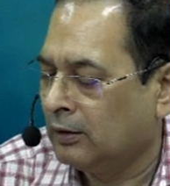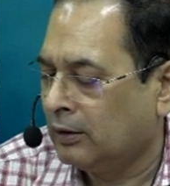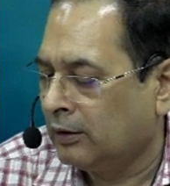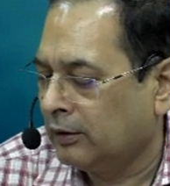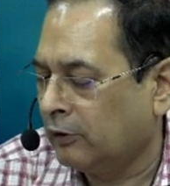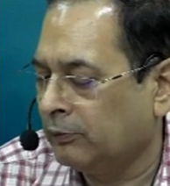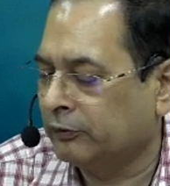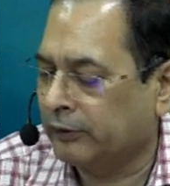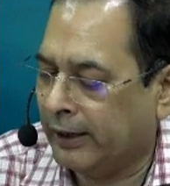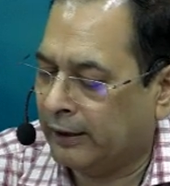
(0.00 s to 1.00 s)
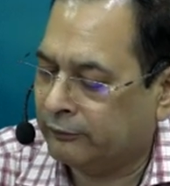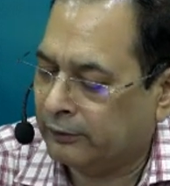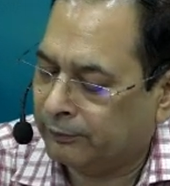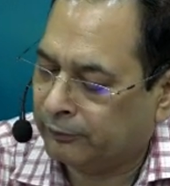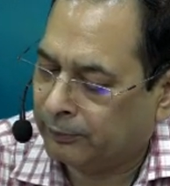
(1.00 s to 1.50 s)
Now Mr. X
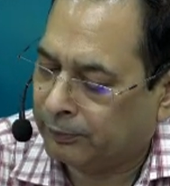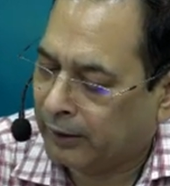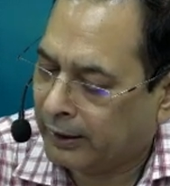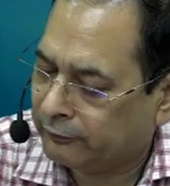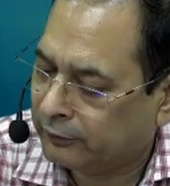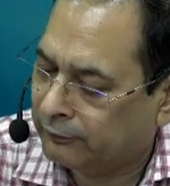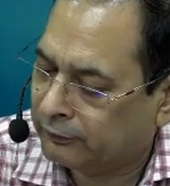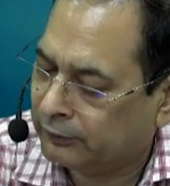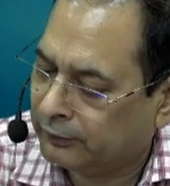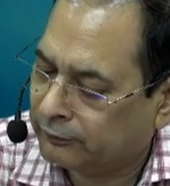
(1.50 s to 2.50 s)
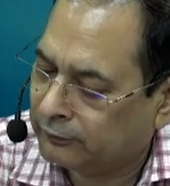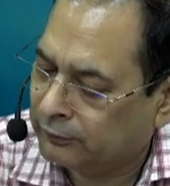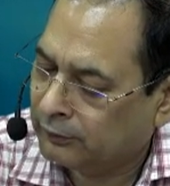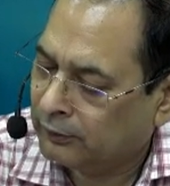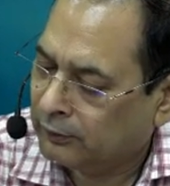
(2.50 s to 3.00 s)
supplies services
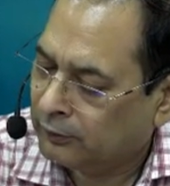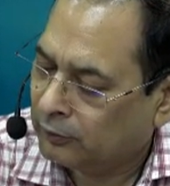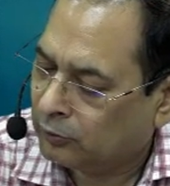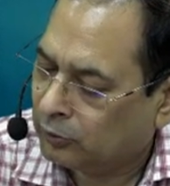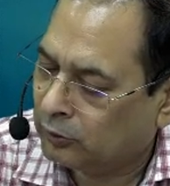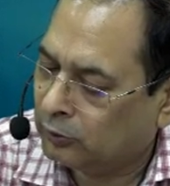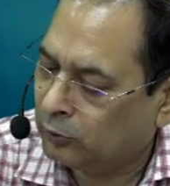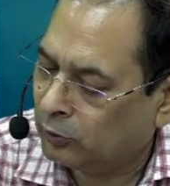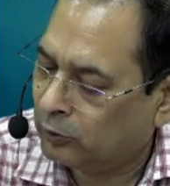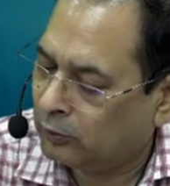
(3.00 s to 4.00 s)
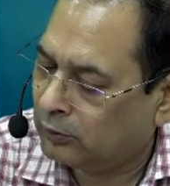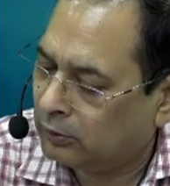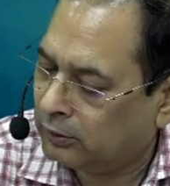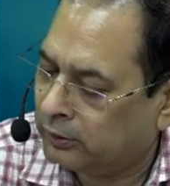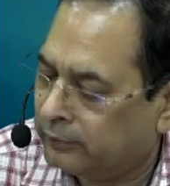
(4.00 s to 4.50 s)
to
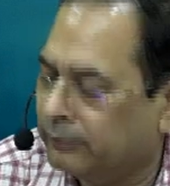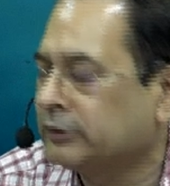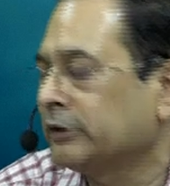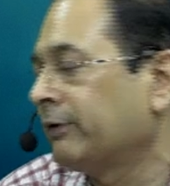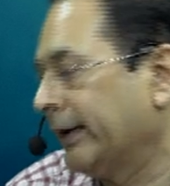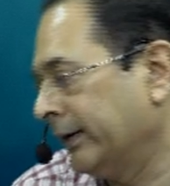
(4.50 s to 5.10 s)
Mr. Y.